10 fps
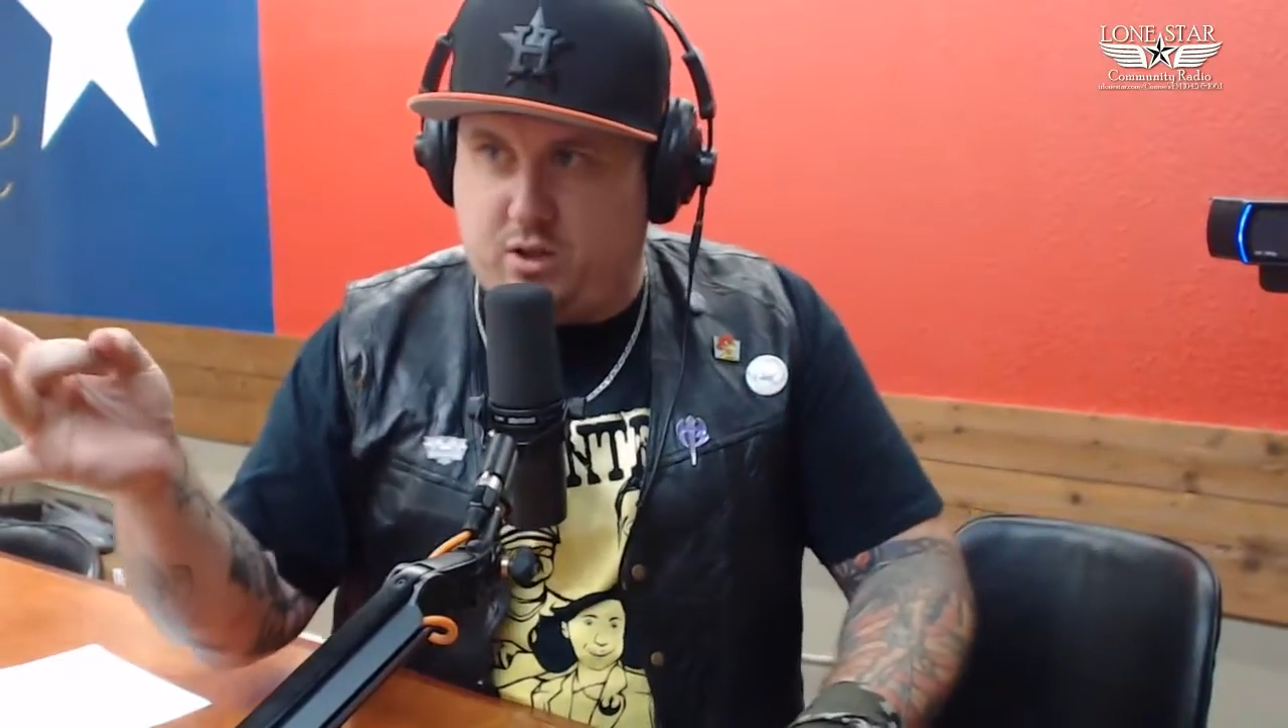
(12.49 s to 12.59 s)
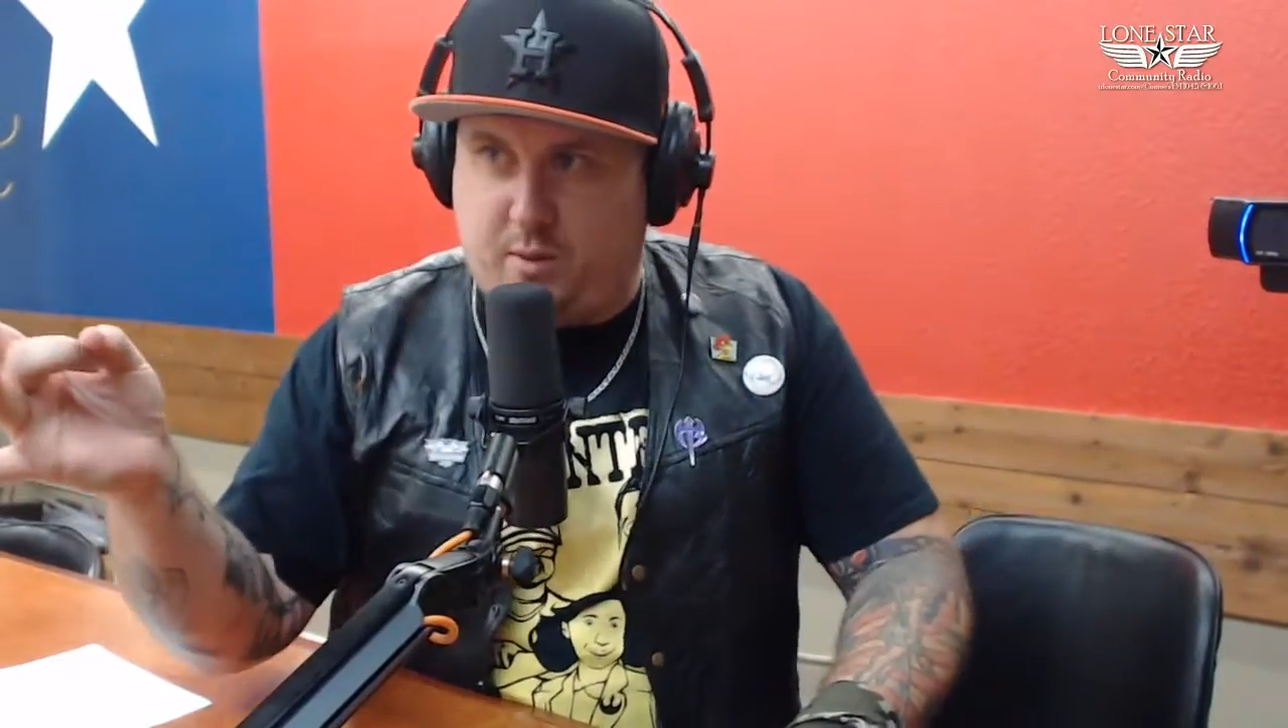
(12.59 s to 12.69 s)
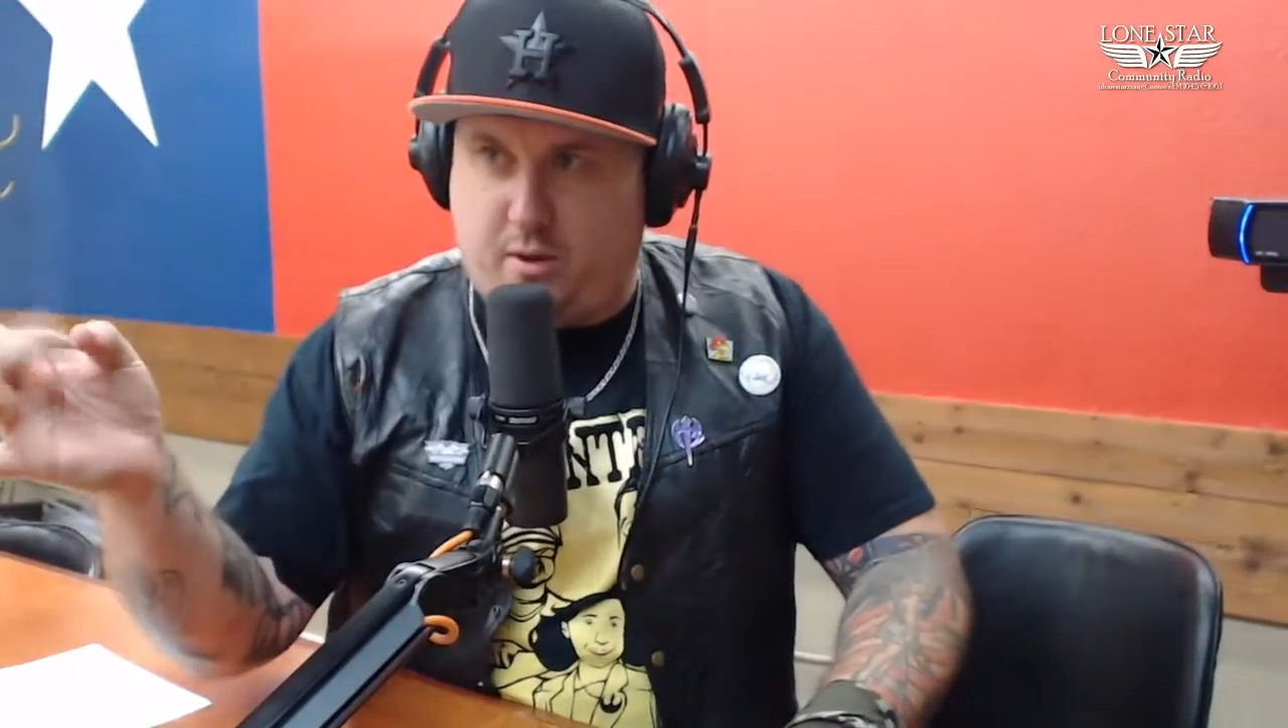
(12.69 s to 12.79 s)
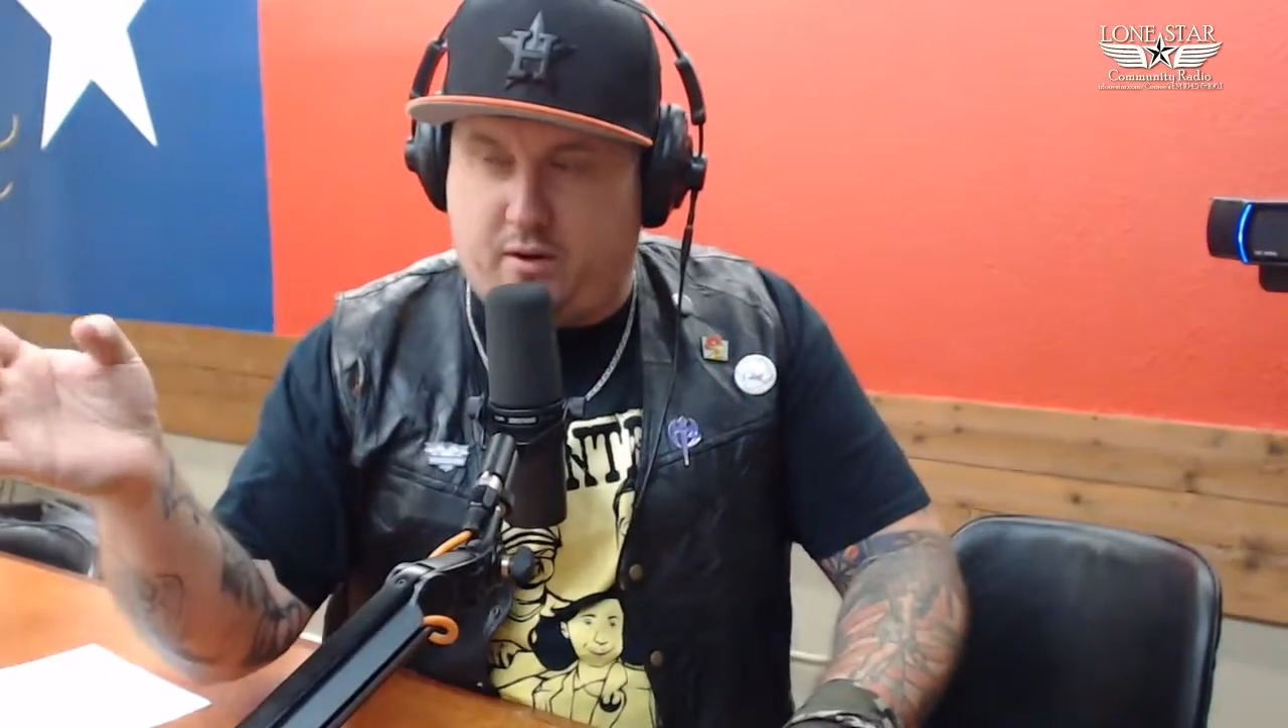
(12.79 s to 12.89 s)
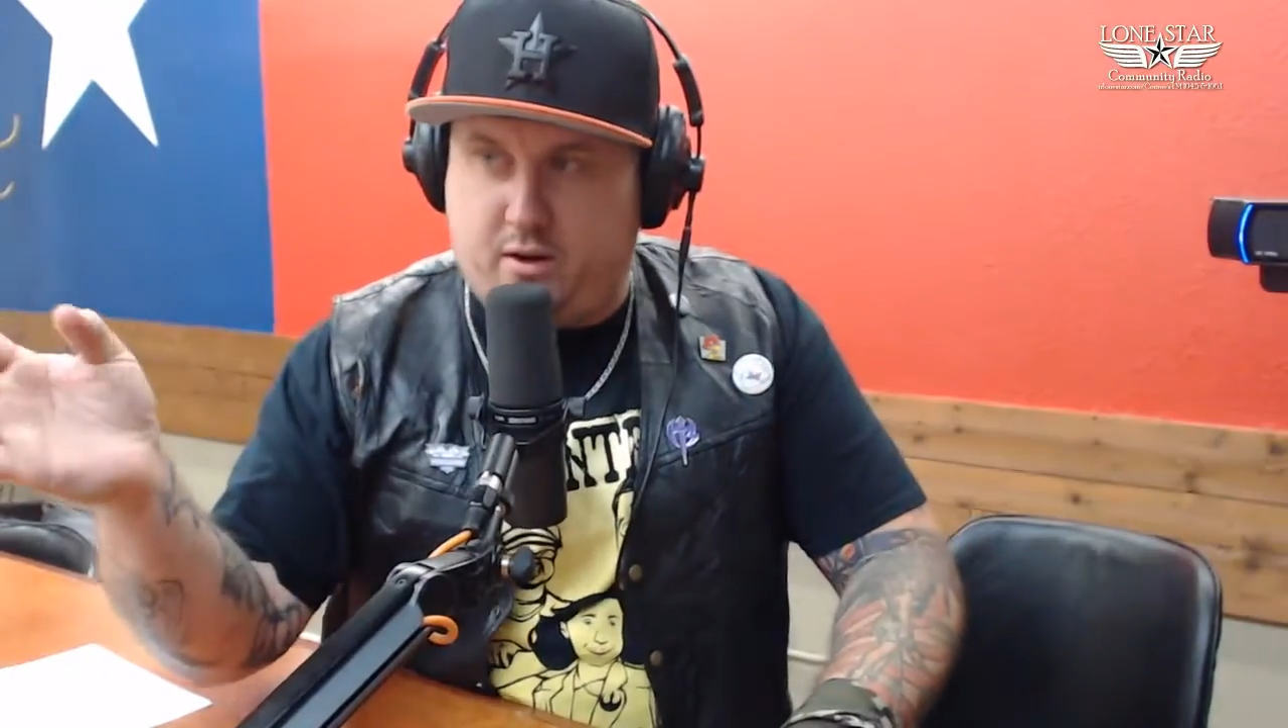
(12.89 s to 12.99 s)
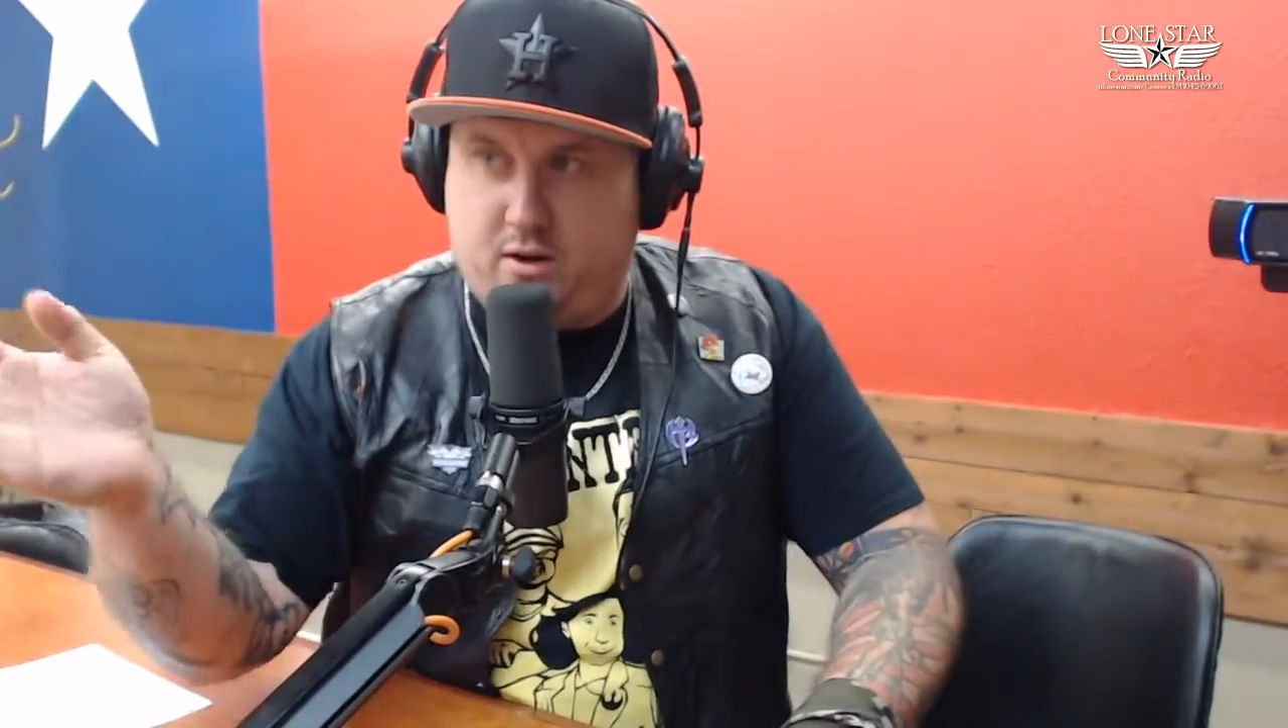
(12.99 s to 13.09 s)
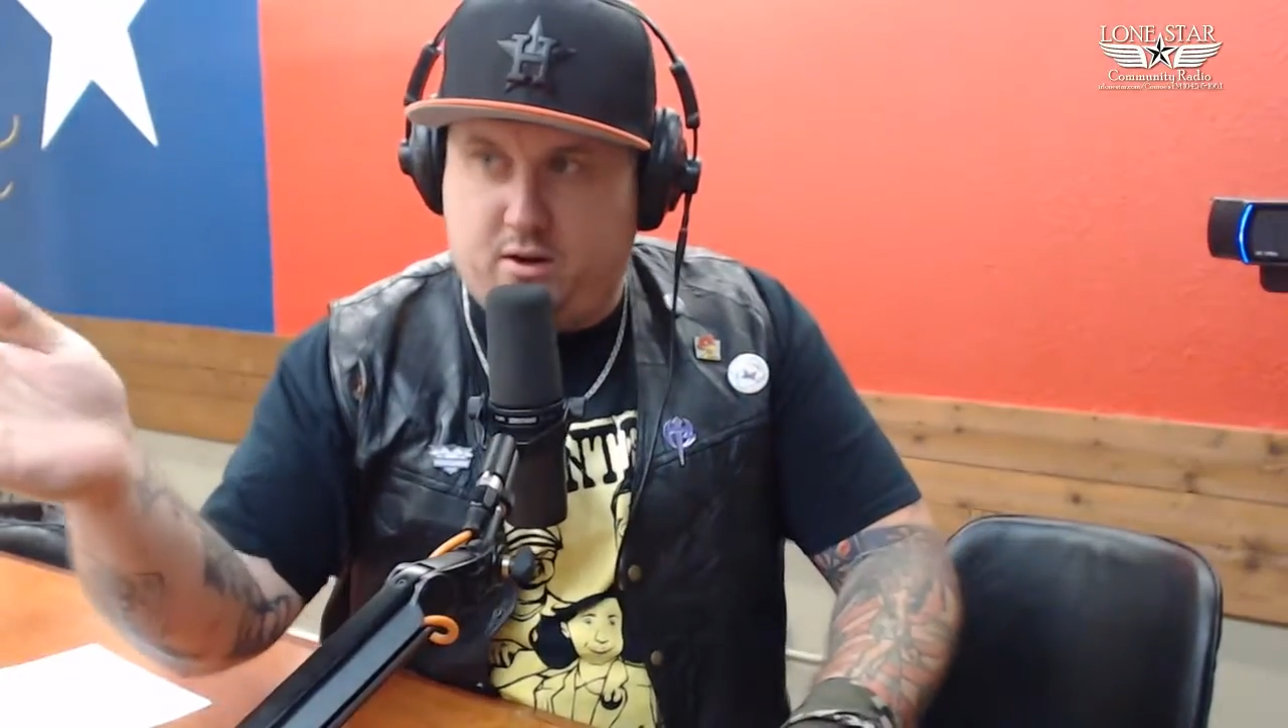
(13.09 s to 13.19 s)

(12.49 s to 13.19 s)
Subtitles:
life partner,